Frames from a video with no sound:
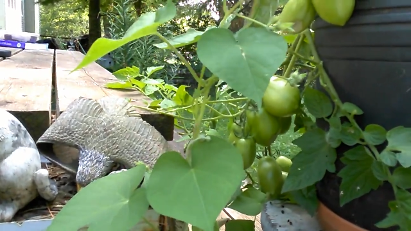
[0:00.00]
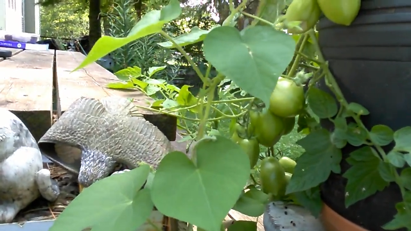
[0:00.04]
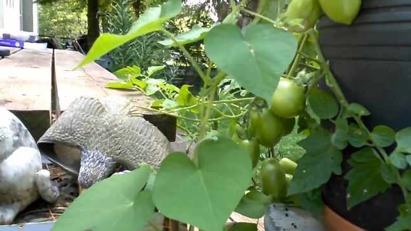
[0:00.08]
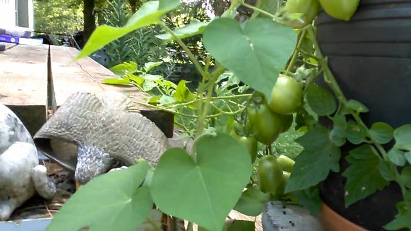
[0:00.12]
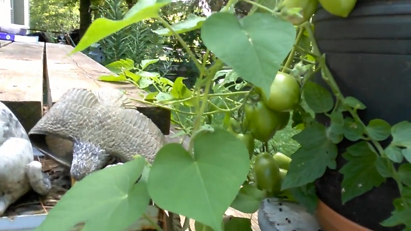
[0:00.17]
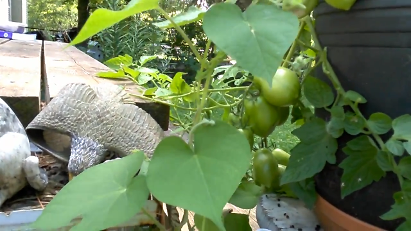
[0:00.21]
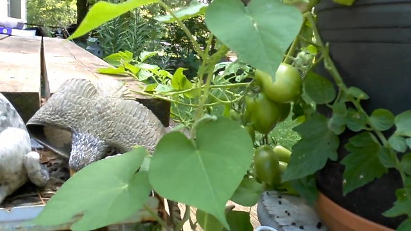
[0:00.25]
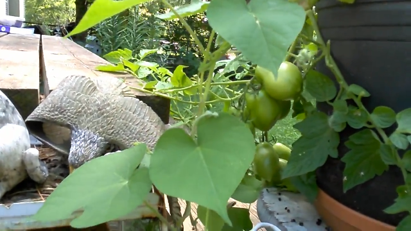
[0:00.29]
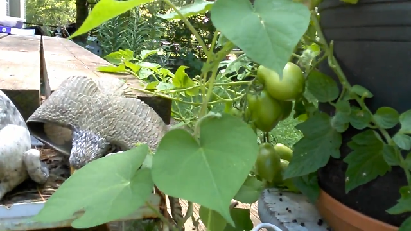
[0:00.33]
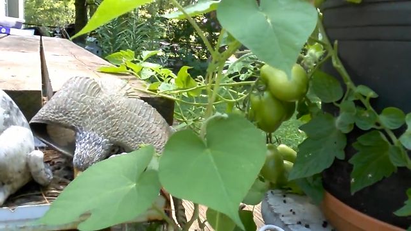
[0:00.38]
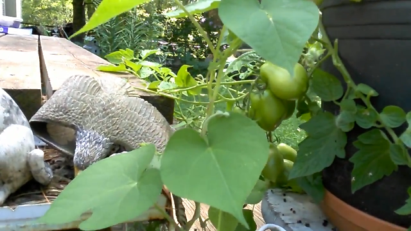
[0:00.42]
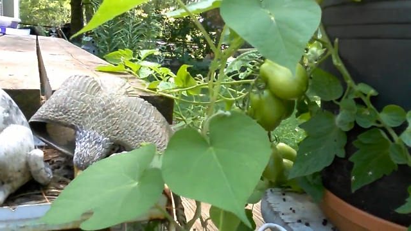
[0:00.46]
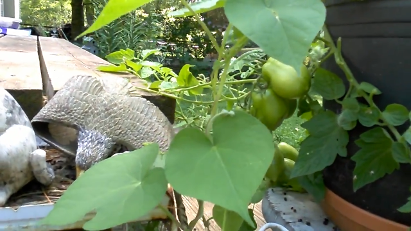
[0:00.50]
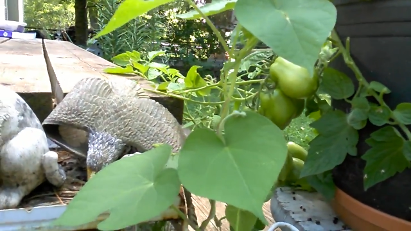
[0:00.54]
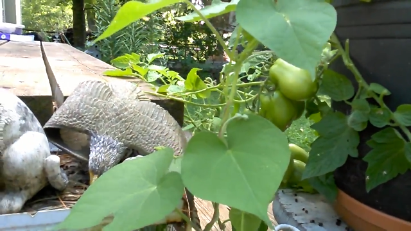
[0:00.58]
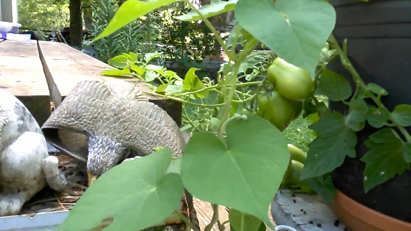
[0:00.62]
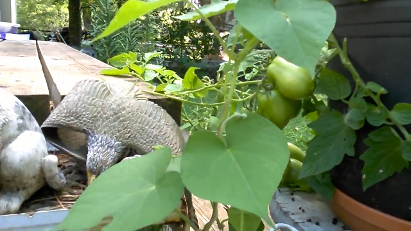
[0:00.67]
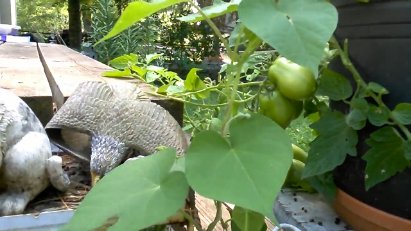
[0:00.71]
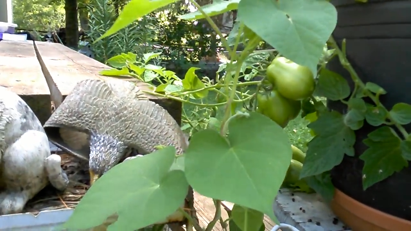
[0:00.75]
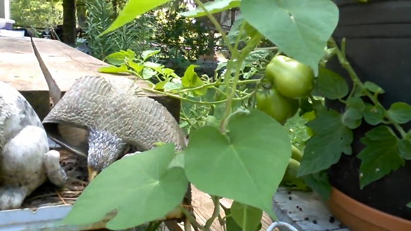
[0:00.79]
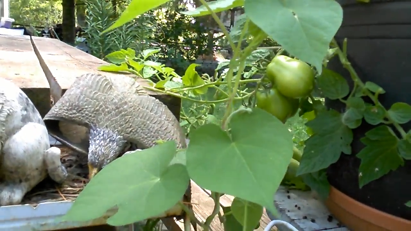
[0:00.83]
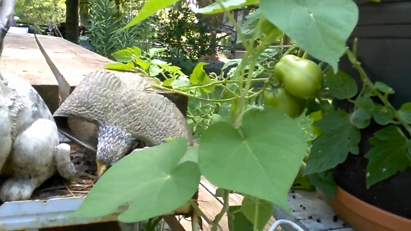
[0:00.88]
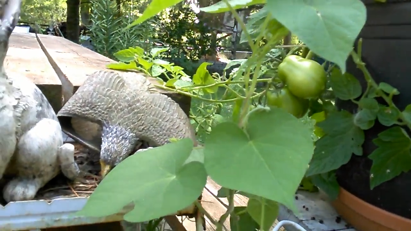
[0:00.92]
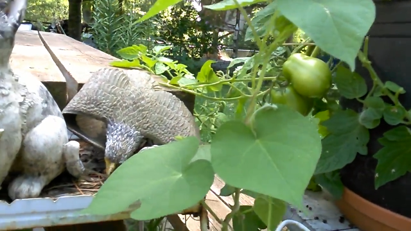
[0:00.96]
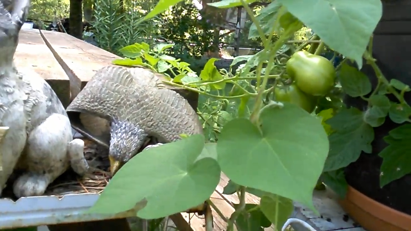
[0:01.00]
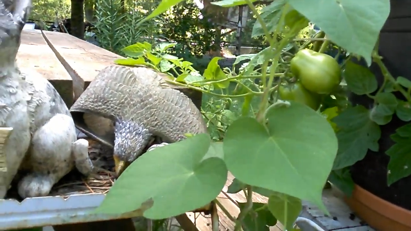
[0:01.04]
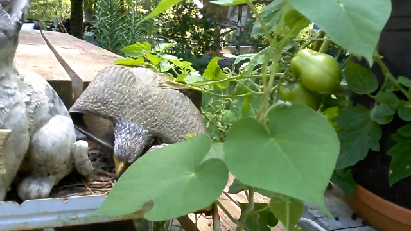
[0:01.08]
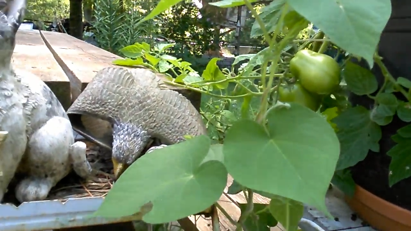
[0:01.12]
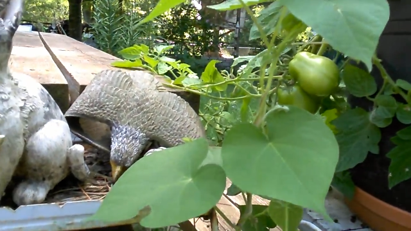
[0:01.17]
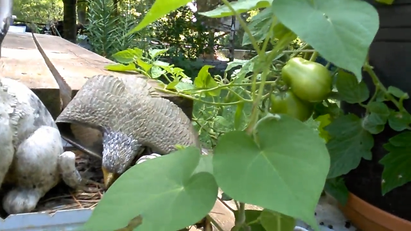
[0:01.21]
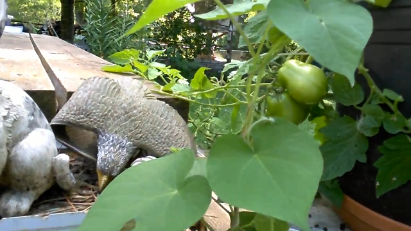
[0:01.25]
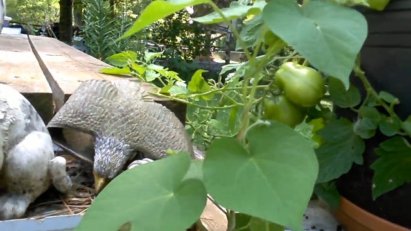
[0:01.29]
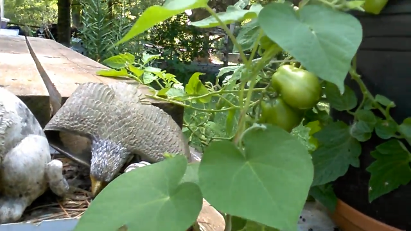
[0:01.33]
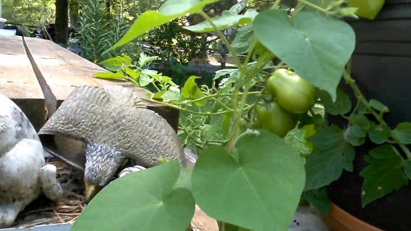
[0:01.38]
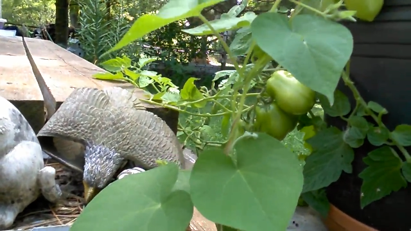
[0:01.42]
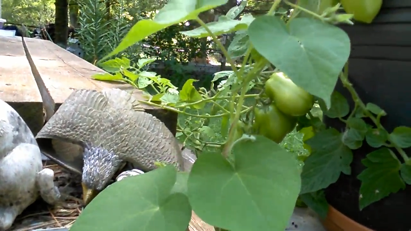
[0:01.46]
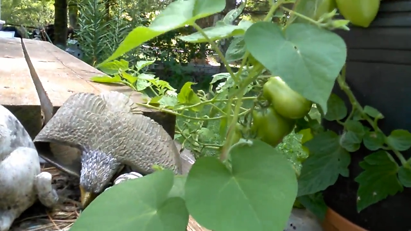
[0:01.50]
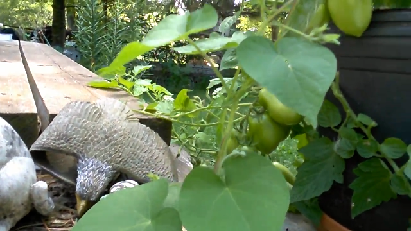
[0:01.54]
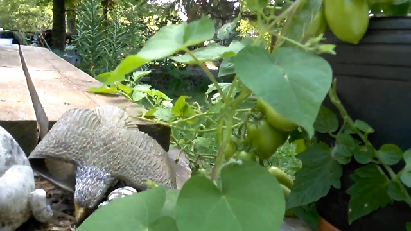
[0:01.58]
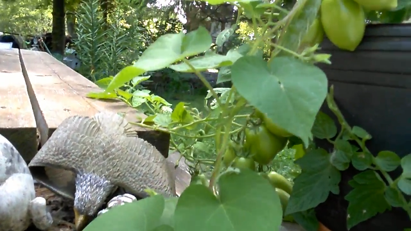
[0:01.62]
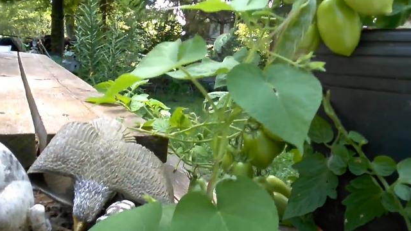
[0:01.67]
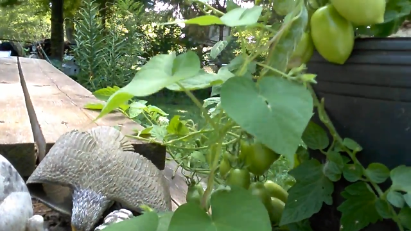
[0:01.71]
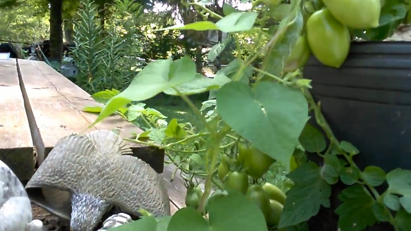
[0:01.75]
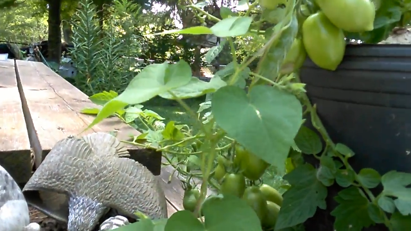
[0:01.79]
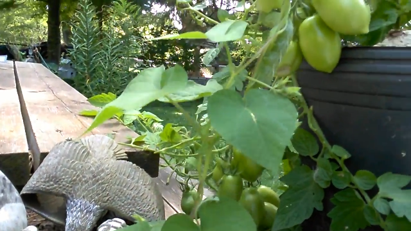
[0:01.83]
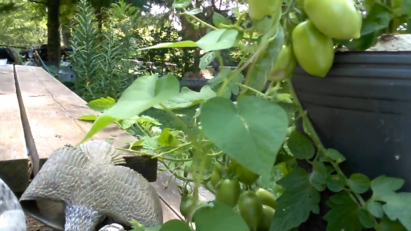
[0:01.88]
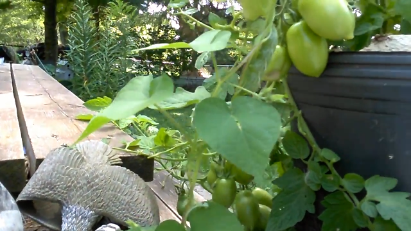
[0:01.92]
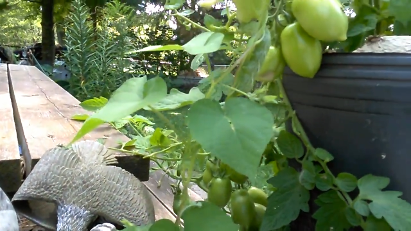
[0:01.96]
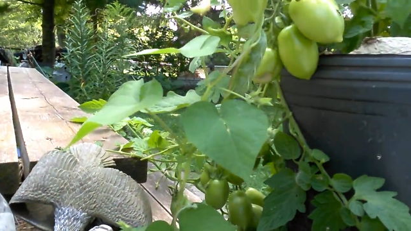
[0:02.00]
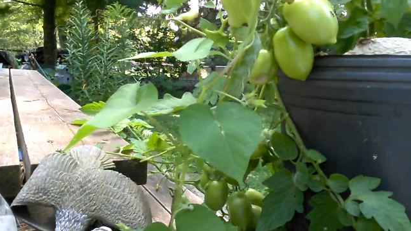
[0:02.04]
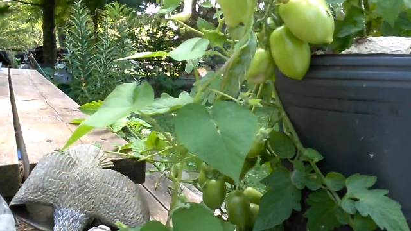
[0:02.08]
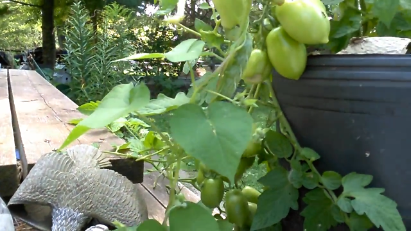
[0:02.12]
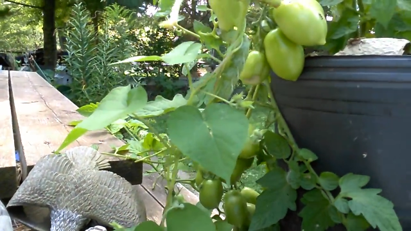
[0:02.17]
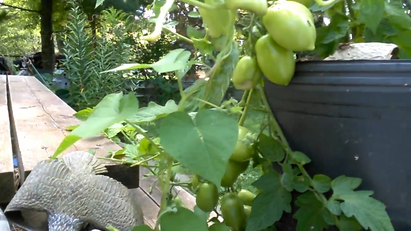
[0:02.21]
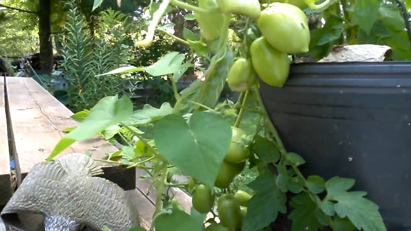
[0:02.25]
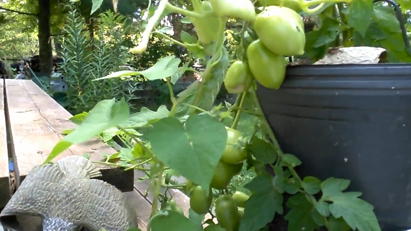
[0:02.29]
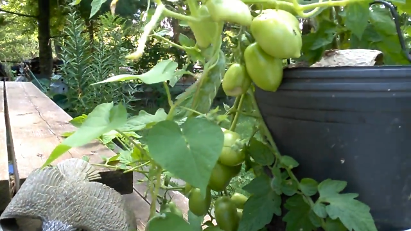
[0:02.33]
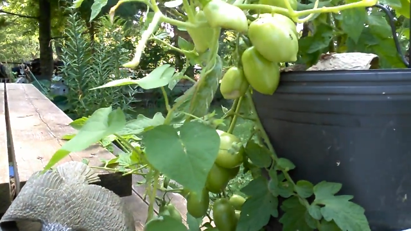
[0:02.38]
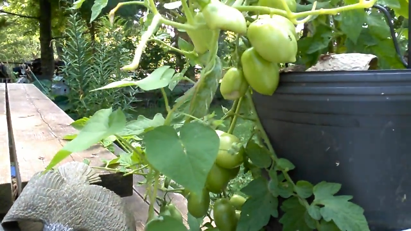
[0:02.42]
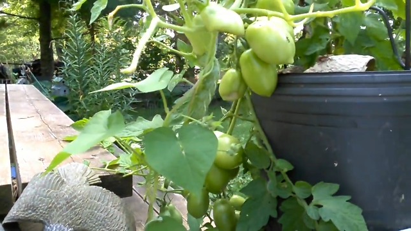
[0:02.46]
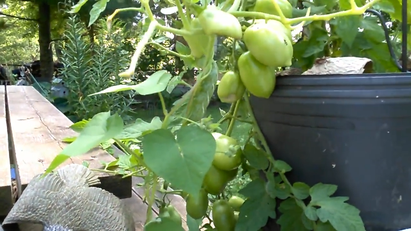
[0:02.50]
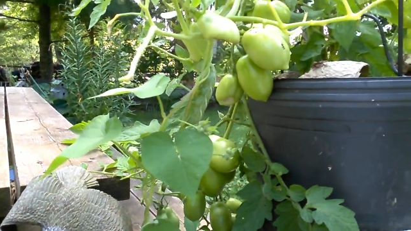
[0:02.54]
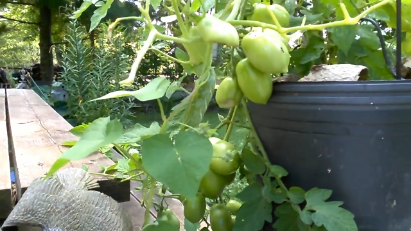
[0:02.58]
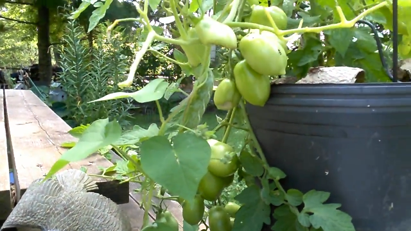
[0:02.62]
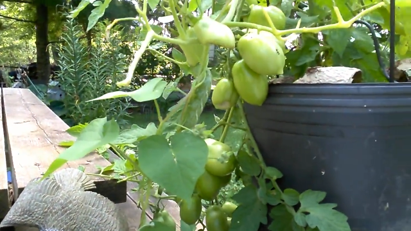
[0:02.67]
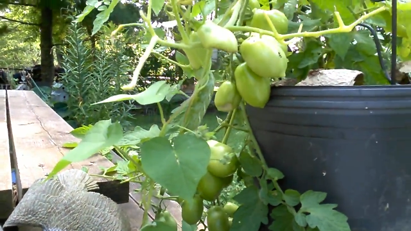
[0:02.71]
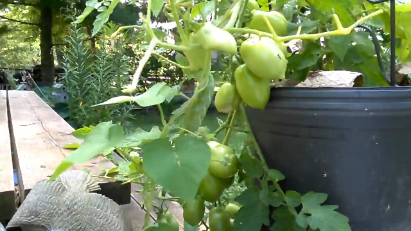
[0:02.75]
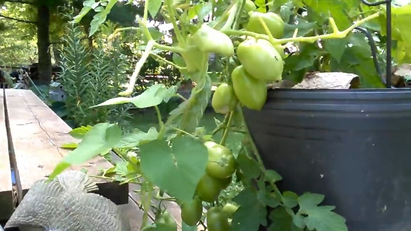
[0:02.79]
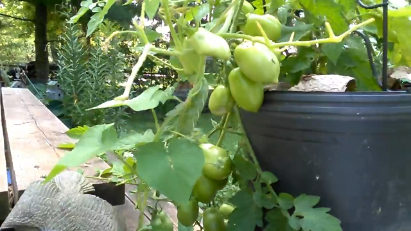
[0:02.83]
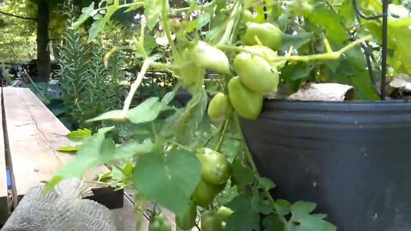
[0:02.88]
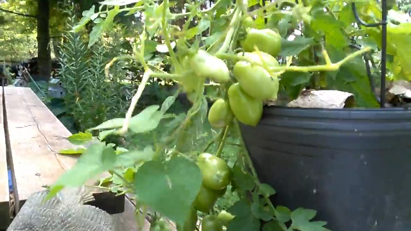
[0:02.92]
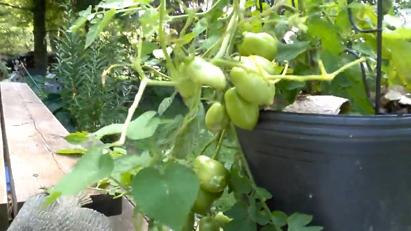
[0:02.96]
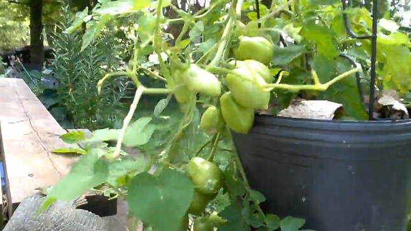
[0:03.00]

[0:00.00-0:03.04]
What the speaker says: (no speaker visible)